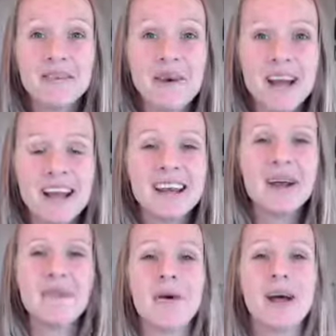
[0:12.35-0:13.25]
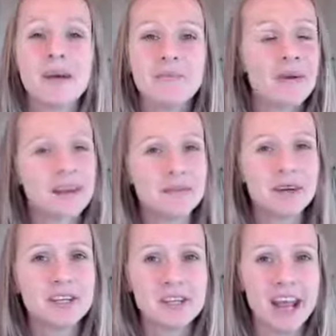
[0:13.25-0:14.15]
everyone! Welcome back to
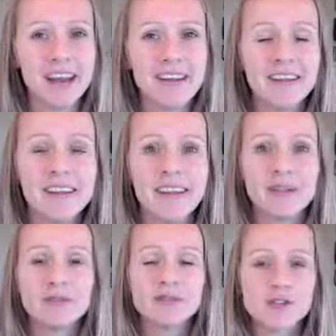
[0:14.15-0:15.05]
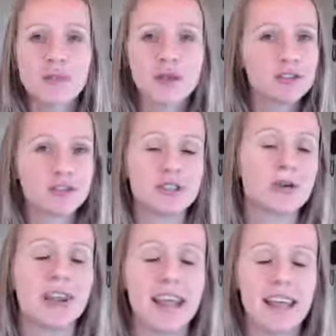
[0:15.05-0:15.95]
my channel and thank you so much for
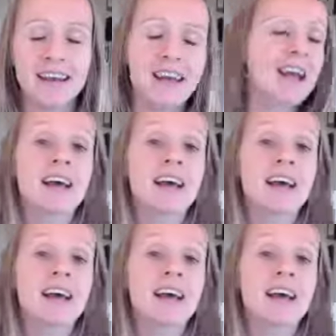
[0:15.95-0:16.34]
tuning in.